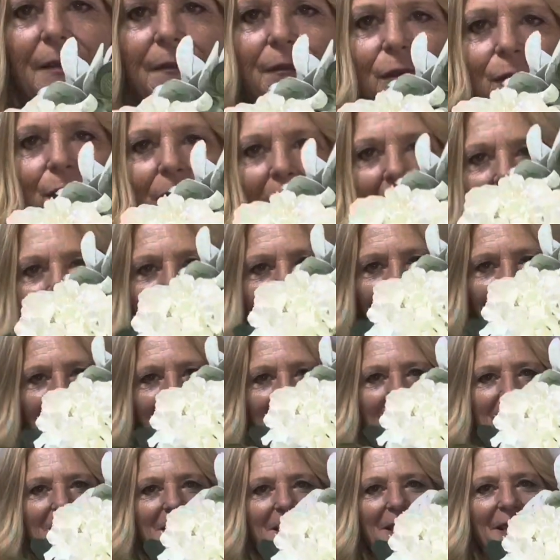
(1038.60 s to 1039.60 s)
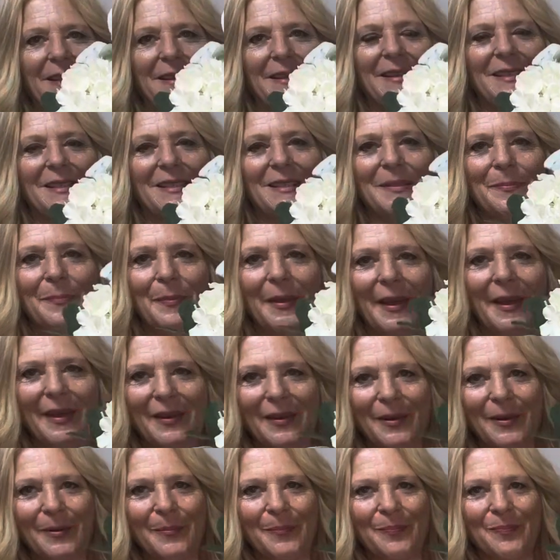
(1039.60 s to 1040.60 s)
if you guys can see this
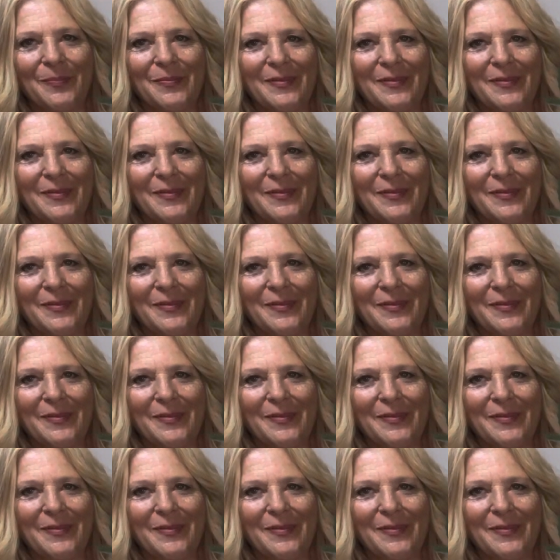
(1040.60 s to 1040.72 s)
better.